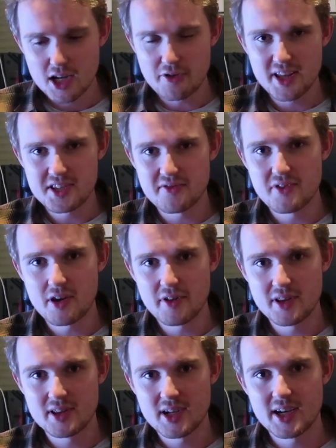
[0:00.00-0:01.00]
Creates a
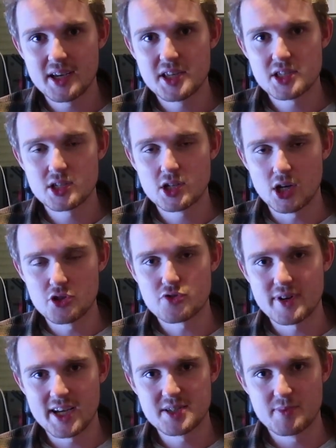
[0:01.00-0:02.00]
very nice
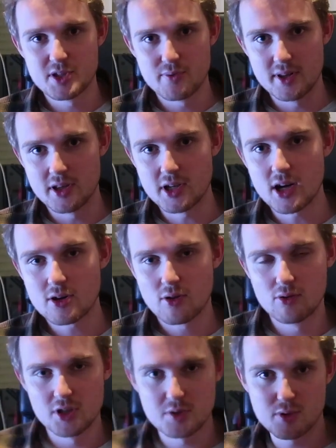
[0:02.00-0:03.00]
contrast between the dark
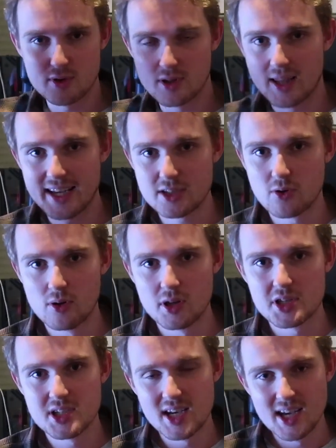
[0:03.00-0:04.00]
colors, between the light
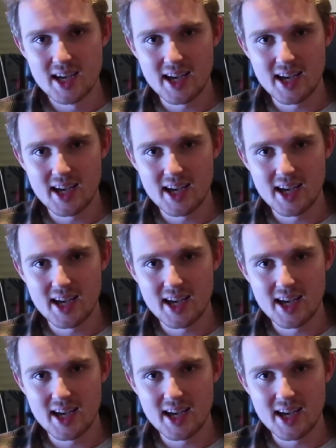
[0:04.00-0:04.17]
colors,